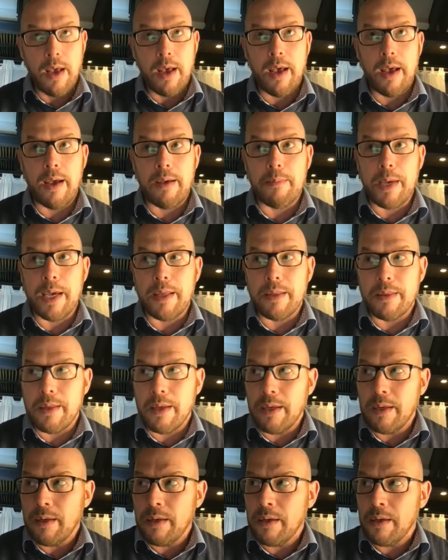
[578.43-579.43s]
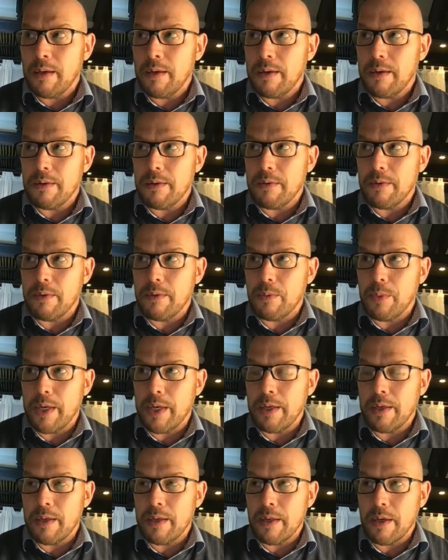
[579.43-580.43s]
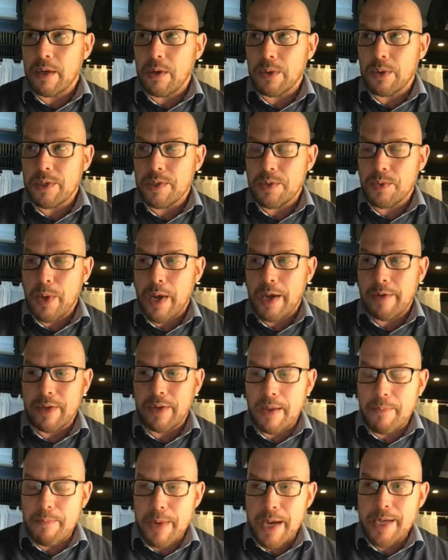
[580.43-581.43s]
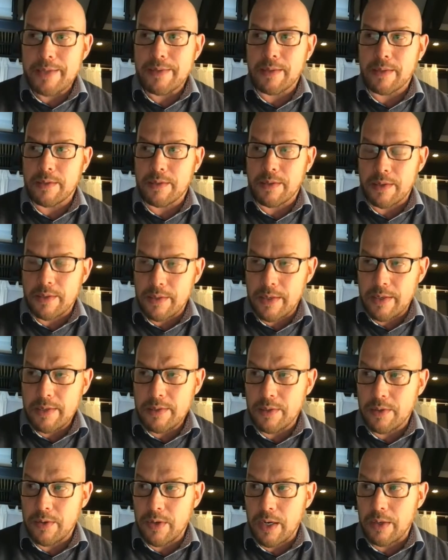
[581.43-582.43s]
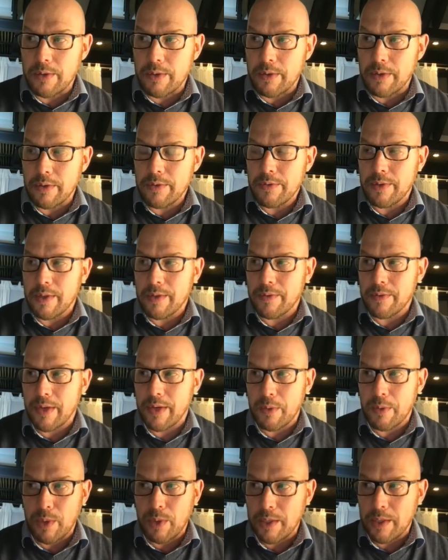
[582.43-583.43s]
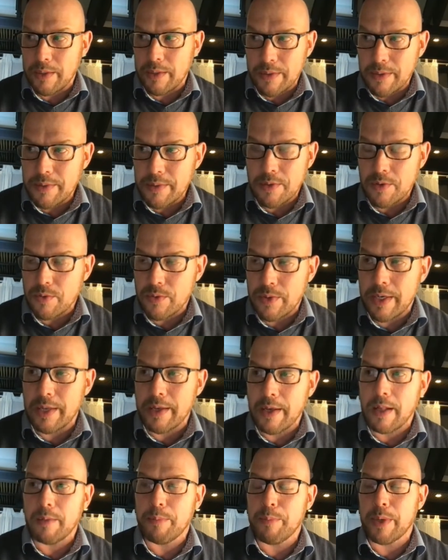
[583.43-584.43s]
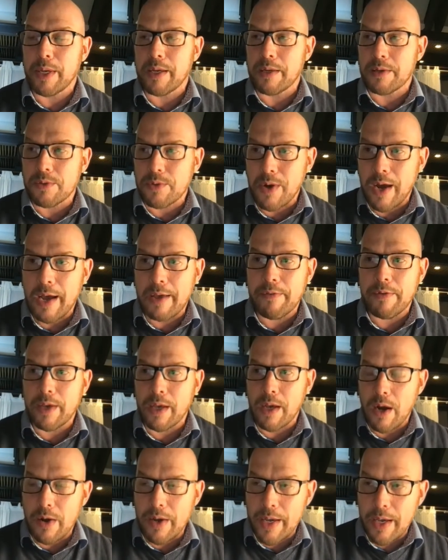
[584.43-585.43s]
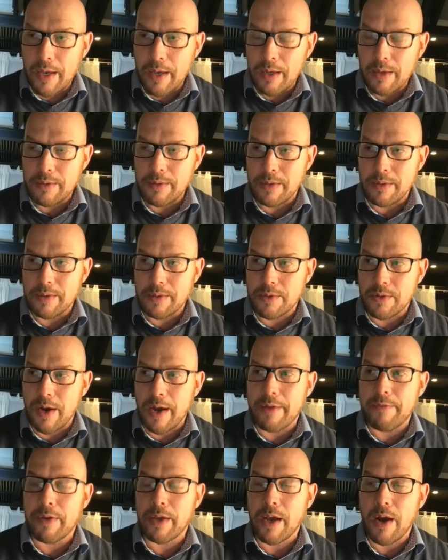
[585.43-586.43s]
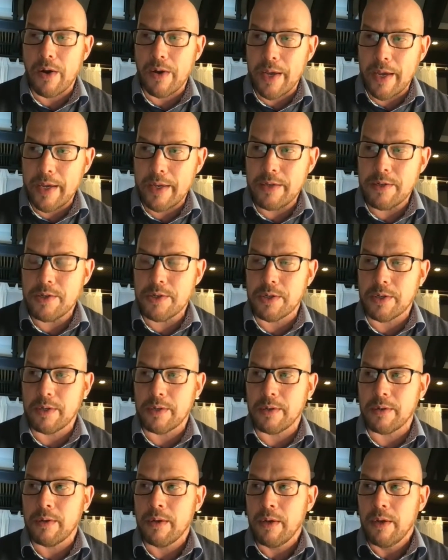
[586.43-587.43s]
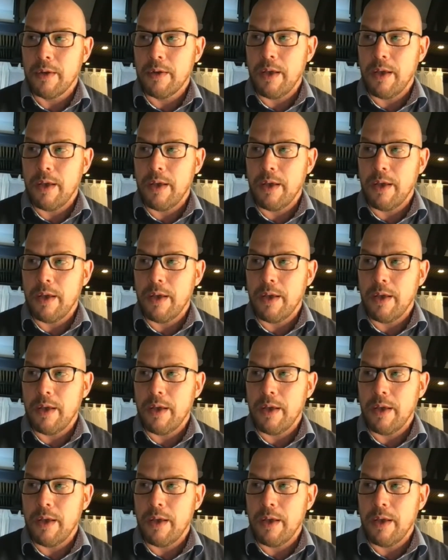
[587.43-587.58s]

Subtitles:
And then when the courses were having amazing success around this and saying, well, this is really helping and driving our engine